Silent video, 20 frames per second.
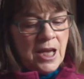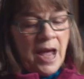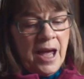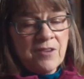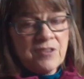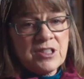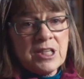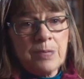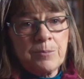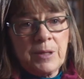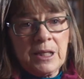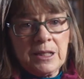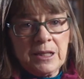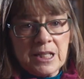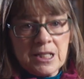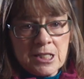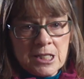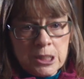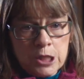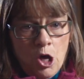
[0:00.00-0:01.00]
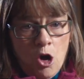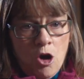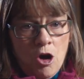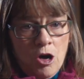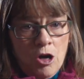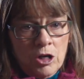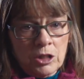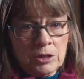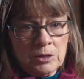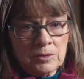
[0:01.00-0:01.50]
to have something this
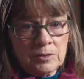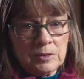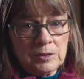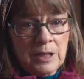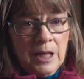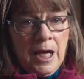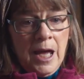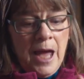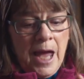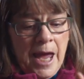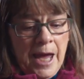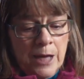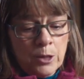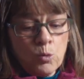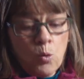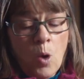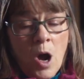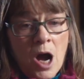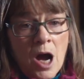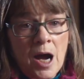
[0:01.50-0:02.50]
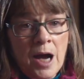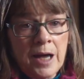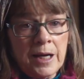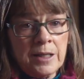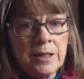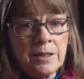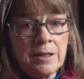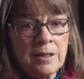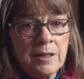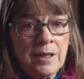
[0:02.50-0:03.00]
long and
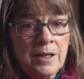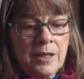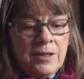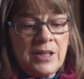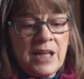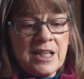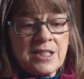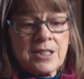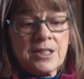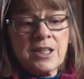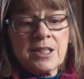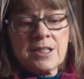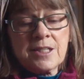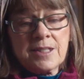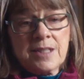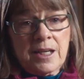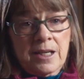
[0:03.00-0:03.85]
wide that's this